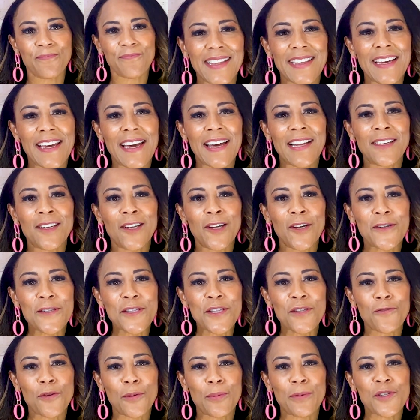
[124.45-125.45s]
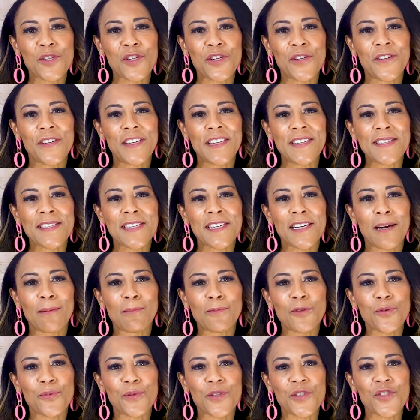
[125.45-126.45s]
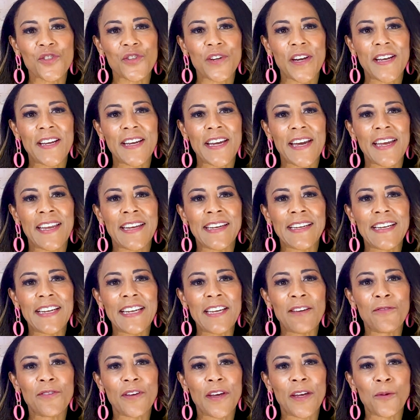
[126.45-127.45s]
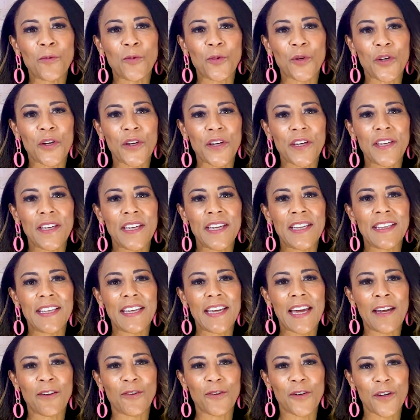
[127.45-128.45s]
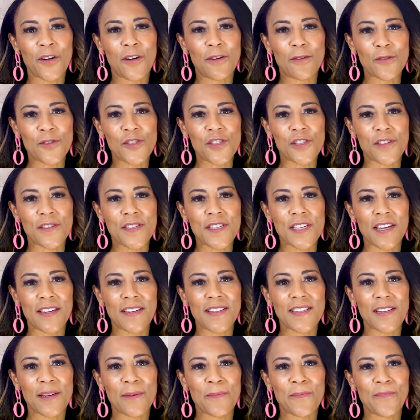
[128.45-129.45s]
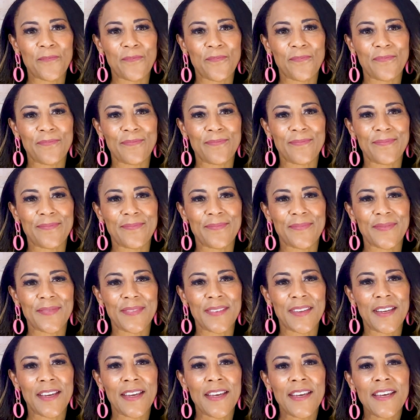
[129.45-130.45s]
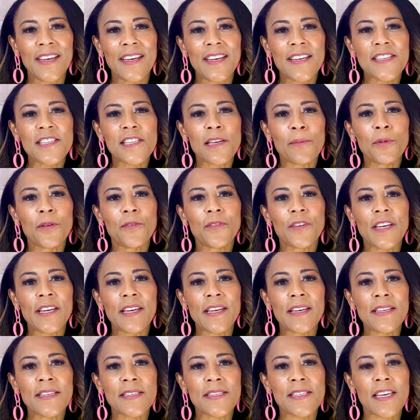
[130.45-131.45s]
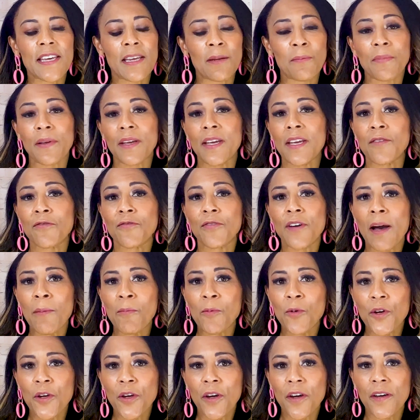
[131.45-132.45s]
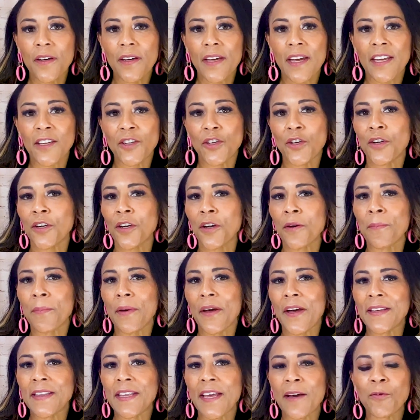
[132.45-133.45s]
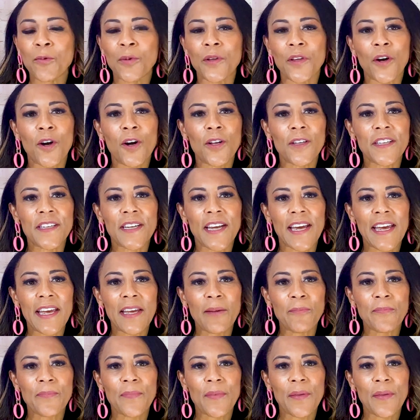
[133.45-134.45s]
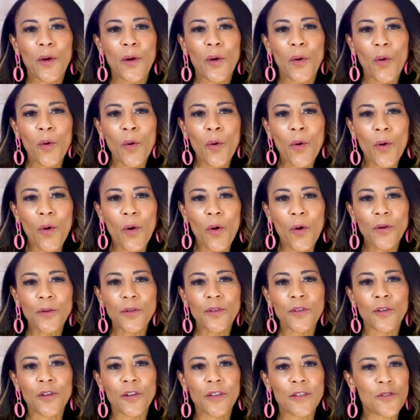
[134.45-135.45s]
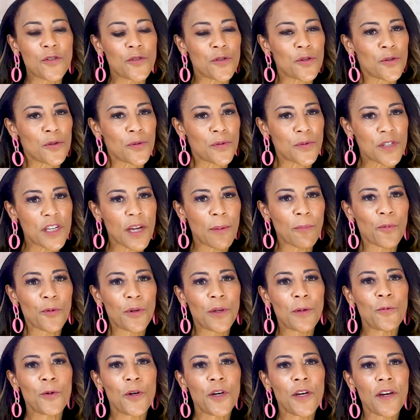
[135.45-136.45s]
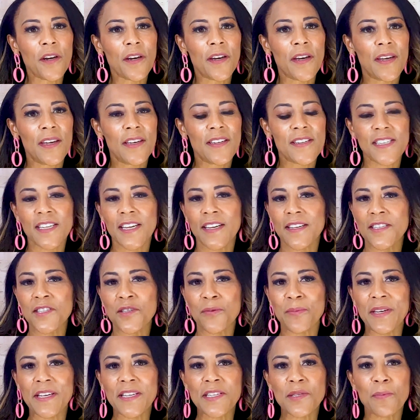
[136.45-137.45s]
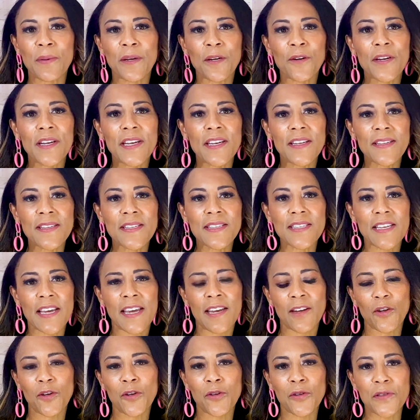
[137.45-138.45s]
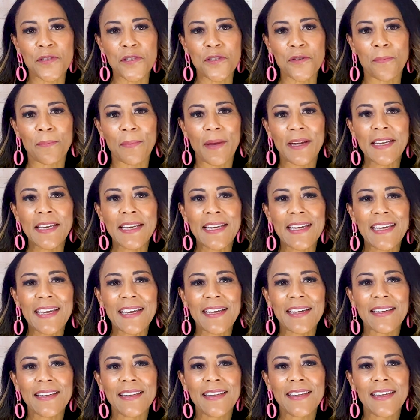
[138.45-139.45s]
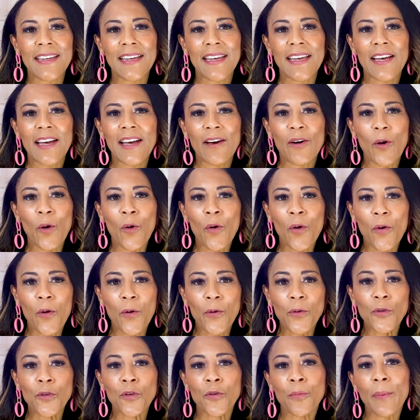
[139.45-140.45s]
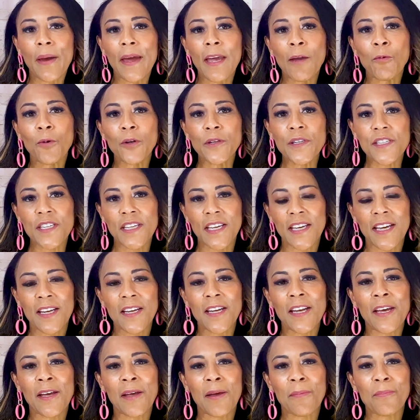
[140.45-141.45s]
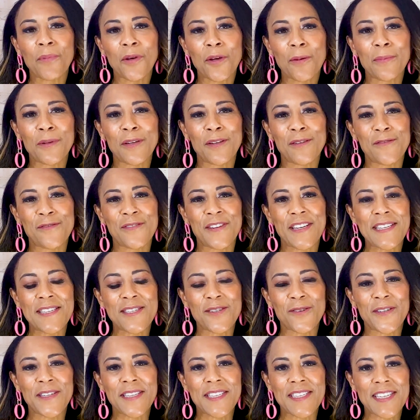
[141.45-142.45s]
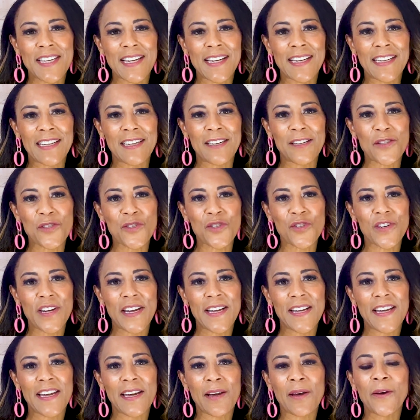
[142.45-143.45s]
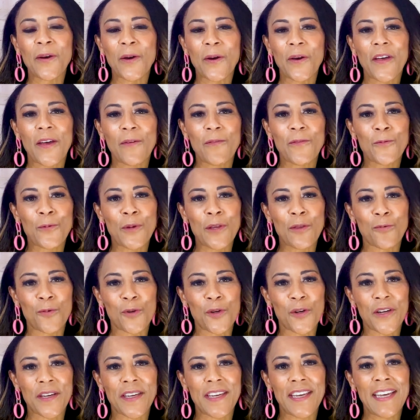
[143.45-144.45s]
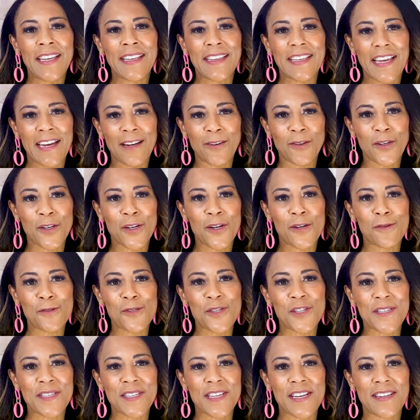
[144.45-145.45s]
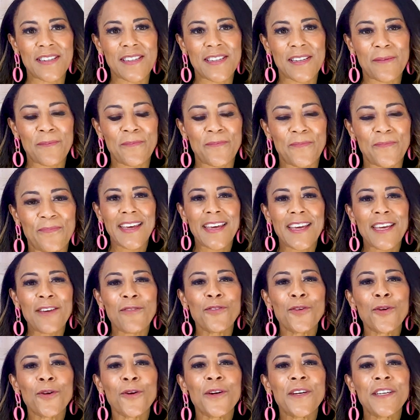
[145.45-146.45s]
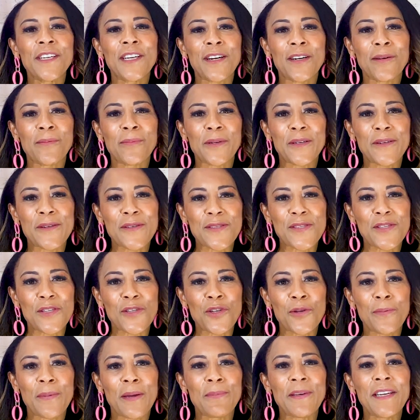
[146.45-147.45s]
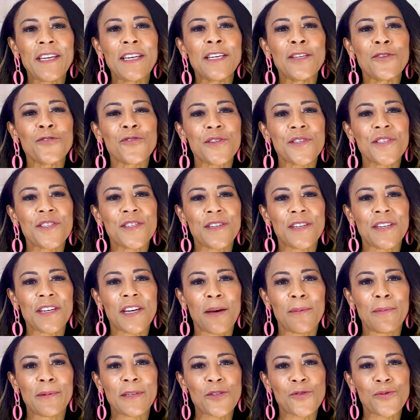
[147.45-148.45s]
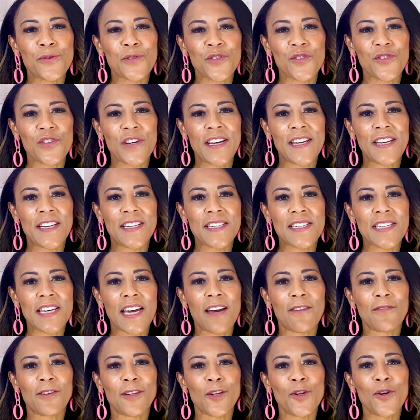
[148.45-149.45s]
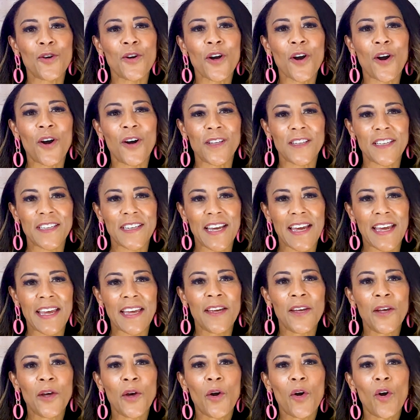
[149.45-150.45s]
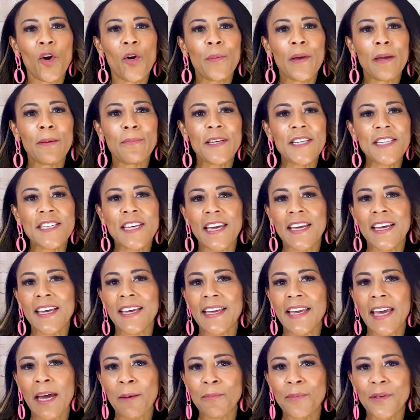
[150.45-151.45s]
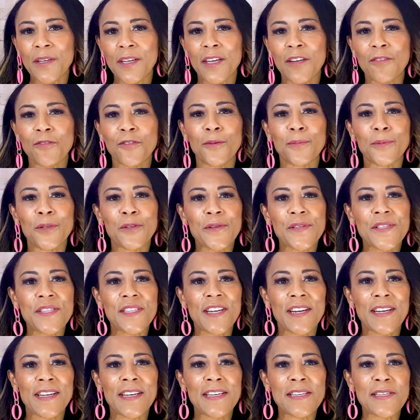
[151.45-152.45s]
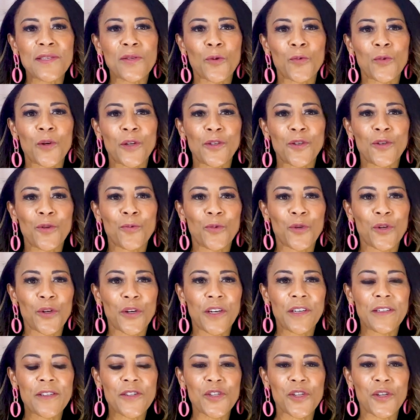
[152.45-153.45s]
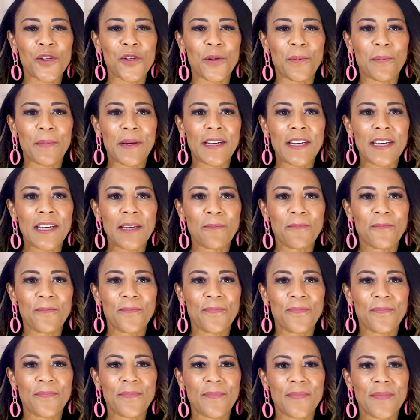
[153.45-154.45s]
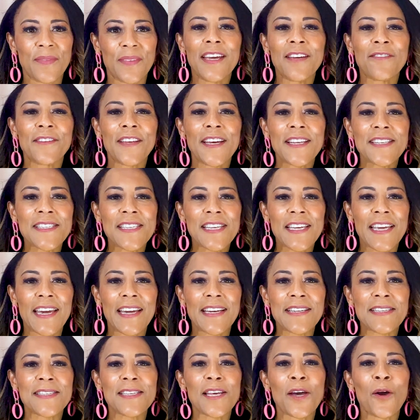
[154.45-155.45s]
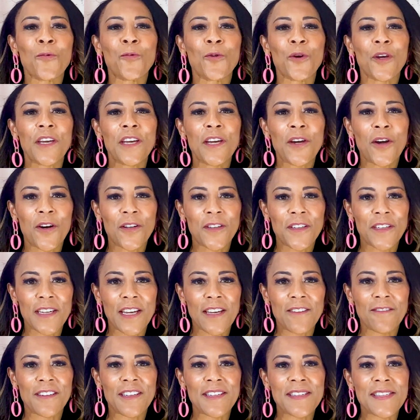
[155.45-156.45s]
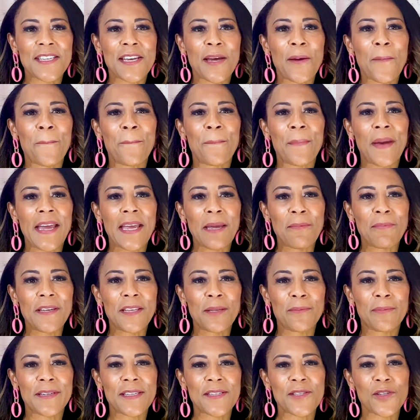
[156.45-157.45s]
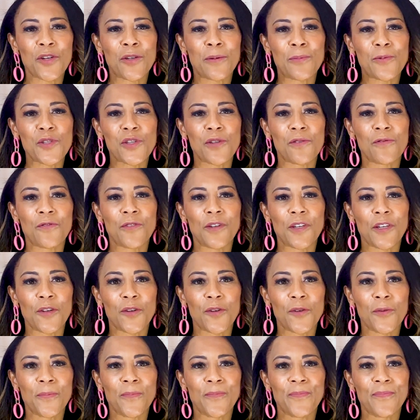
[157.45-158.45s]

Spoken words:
There are lots of opportunities to come to Australia and live and work in the agriculture sector. Some of these can be farm work, and you can combine that with a holiday, or you can do temporary work to get some experience and earn some money here, or you may want to get a permanent visa and settle in Australia with work in the agriculture sector. If you're a young person, you may be interested in coming to Australia to have a longer holiday, or maybe take a gap year from your studies while you work to earn money. If that's the case, a working holiday visa may be the best option for you.